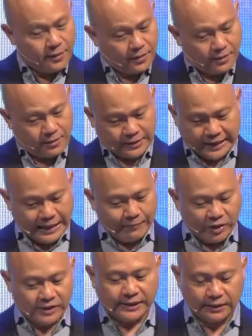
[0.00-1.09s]
Okay, I'm
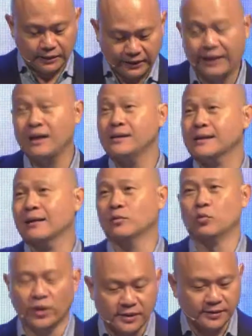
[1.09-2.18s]
not saying gays are the
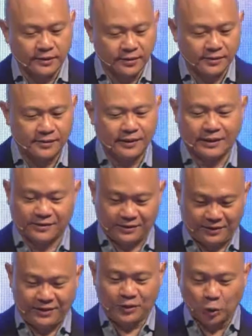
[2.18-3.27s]
worst sinners, and I
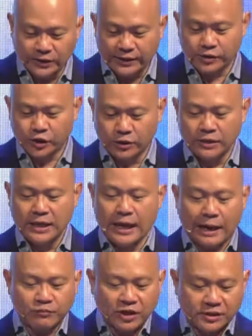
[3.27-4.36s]
certainly don't think so.
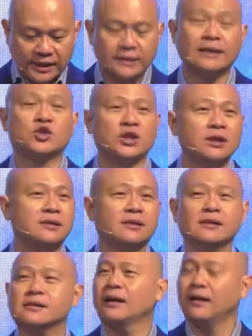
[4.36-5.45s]
I'm just saying that
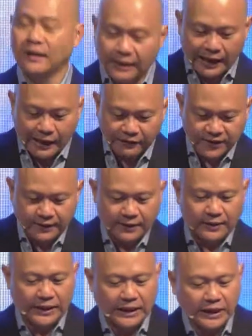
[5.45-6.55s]
Jesus loved
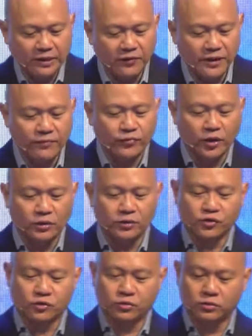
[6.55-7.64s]
even those
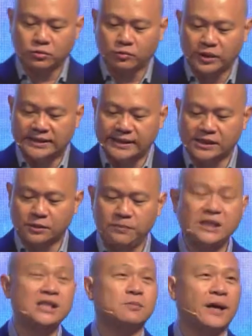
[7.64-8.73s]
who were
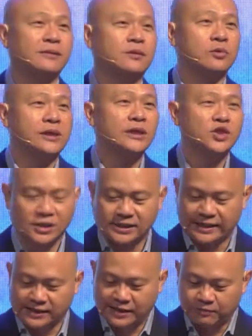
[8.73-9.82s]
dismissed by the religious
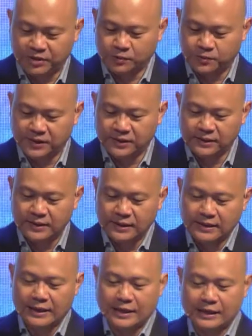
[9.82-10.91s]
establishment
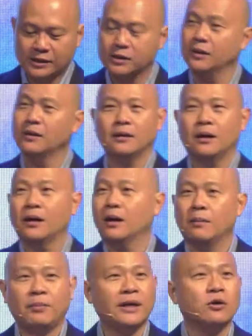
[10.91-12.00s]
as
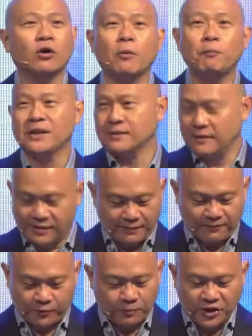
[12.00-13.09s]
being hopelessly
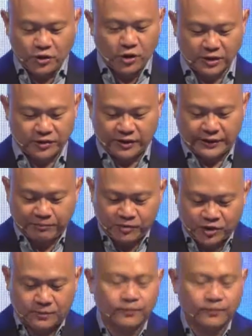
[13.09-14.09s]
sinful, beyond redemption.